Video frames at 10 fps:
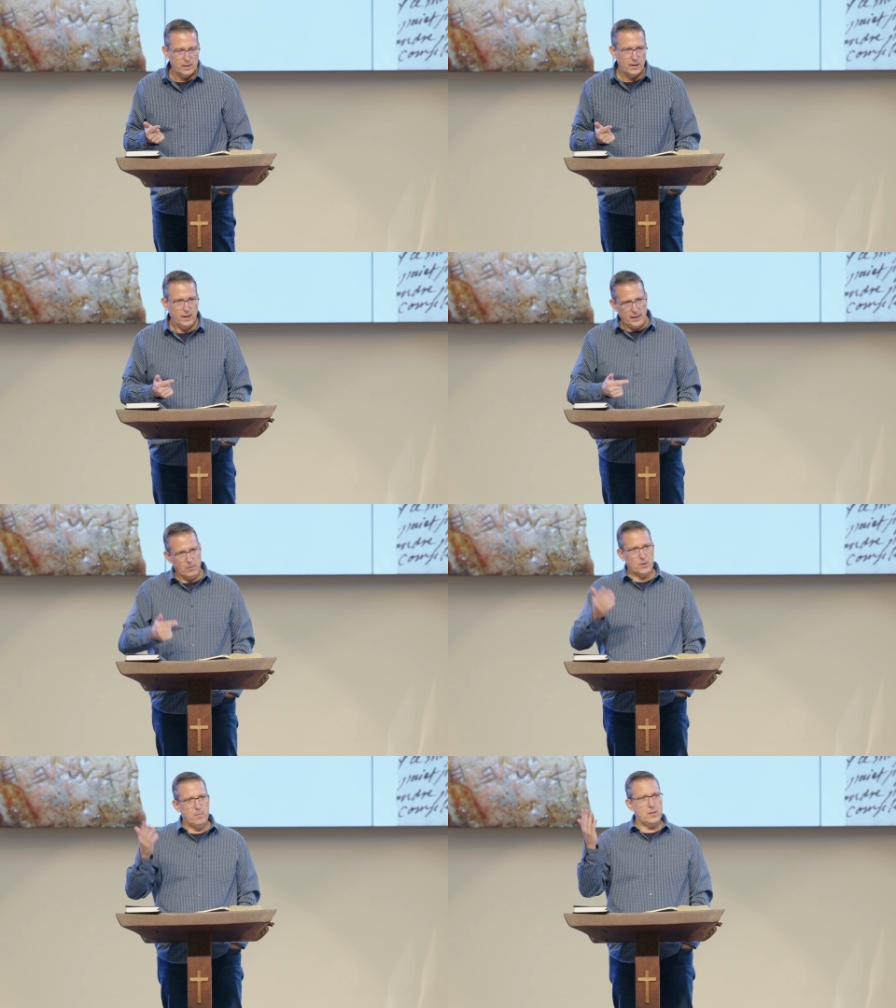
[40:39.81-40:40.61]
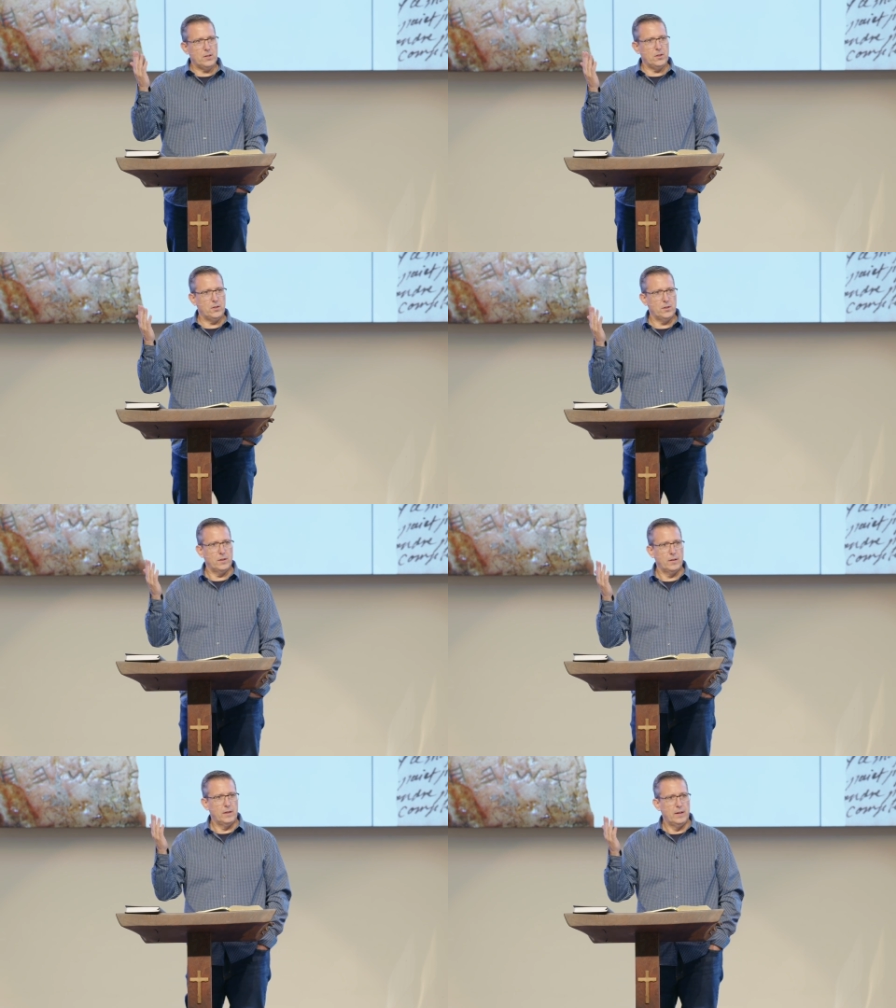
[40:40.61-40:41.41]
And that was the message.
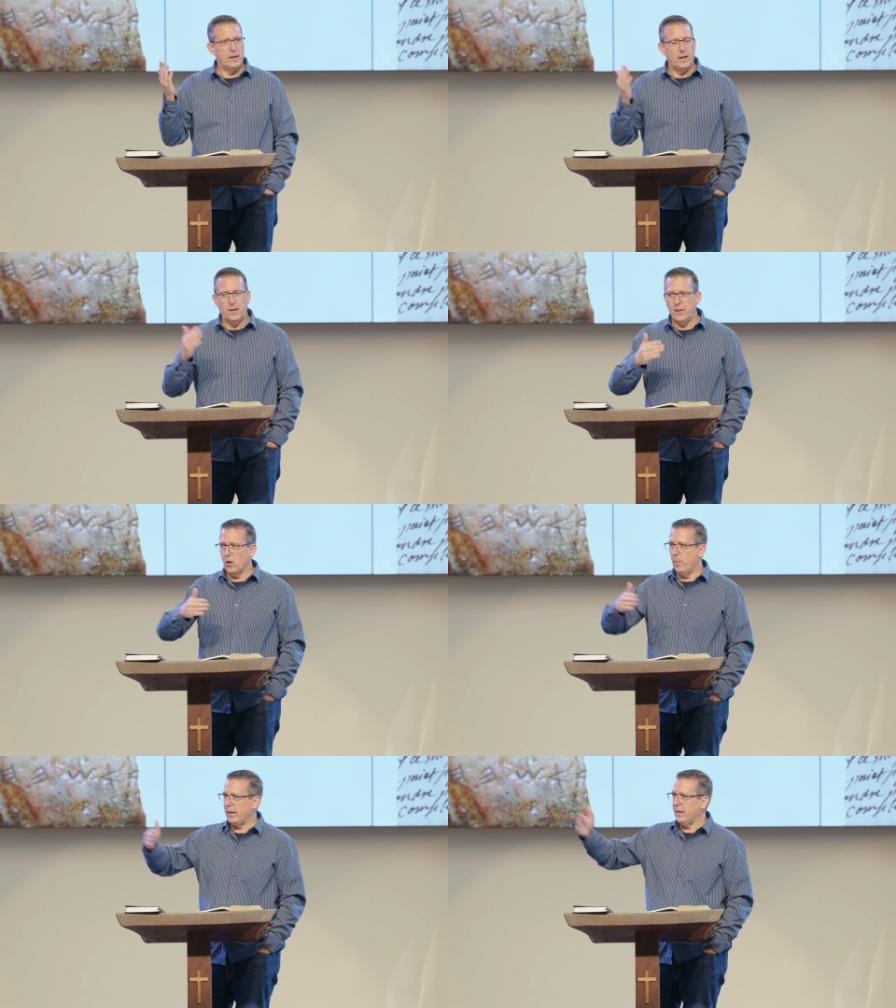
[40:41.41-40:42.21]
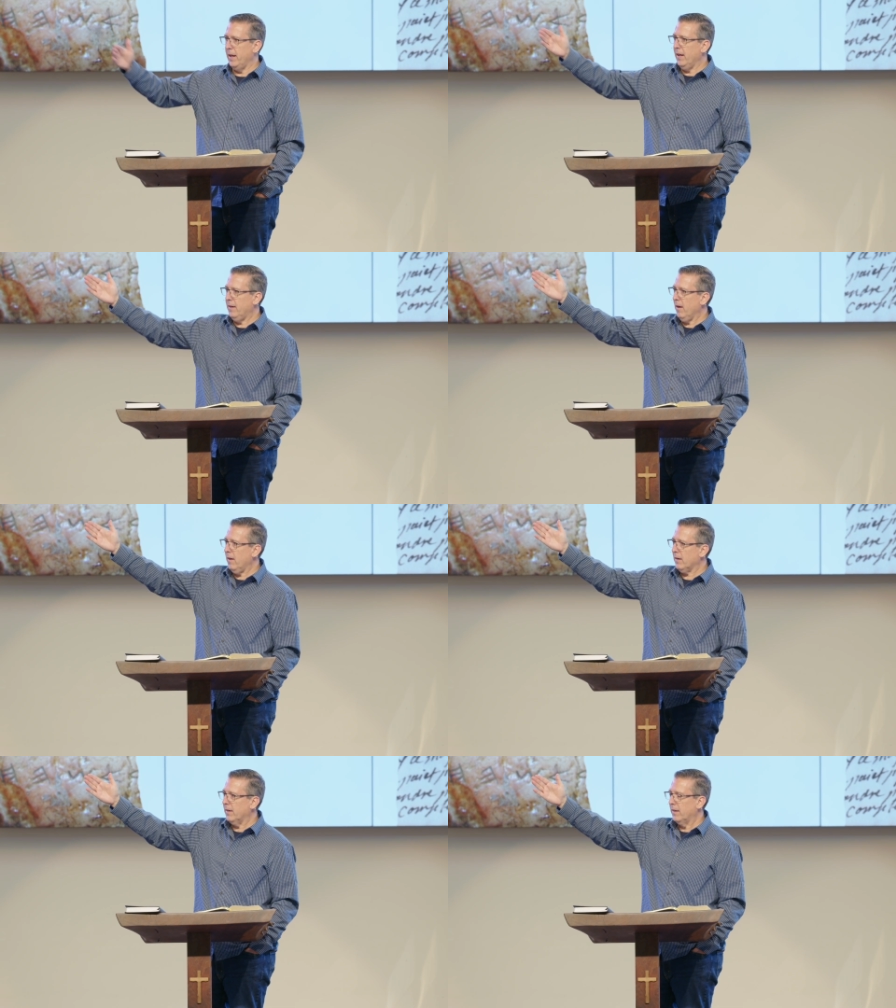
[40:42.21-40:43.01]
They go back to
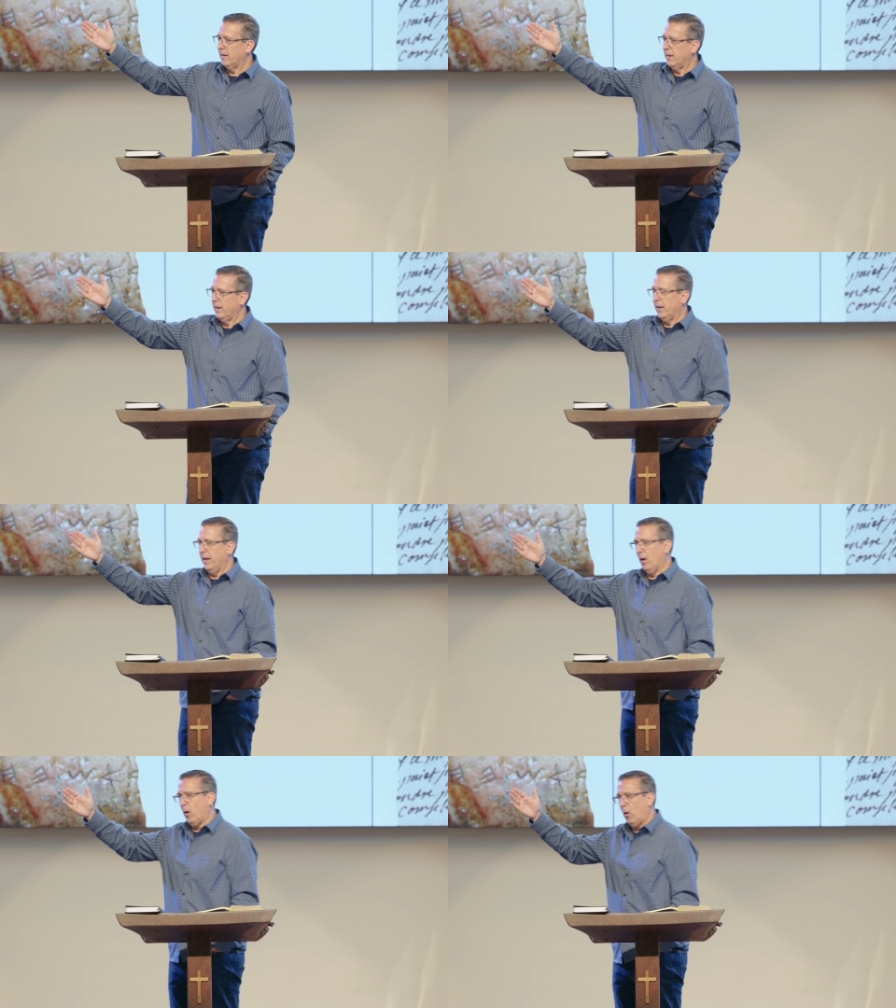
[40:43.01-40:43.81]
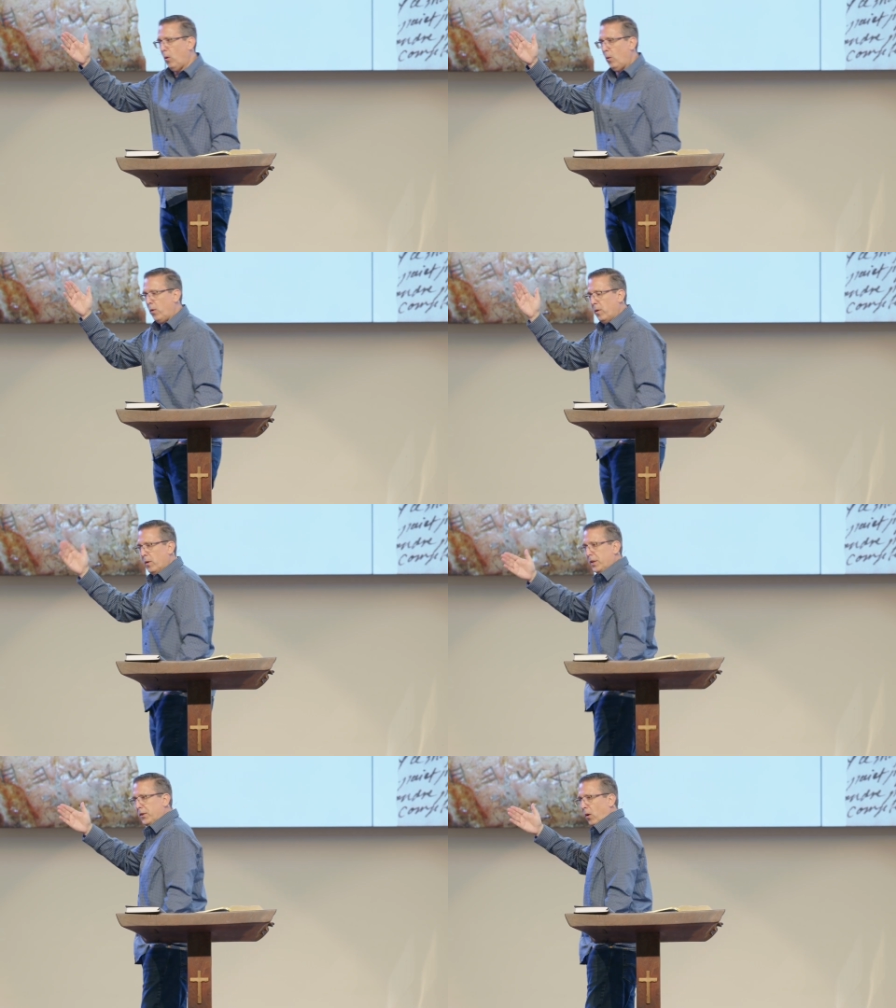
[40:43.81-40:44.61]
Antioch, and all the
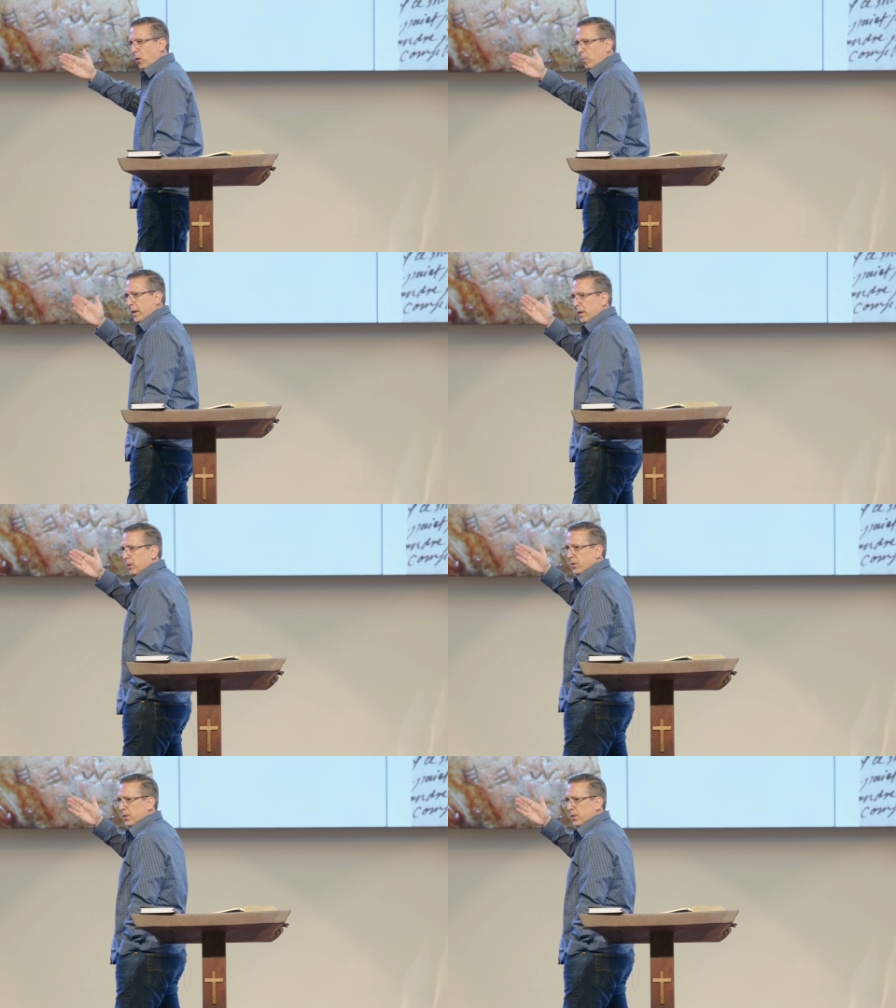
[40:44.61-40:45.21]
adult males in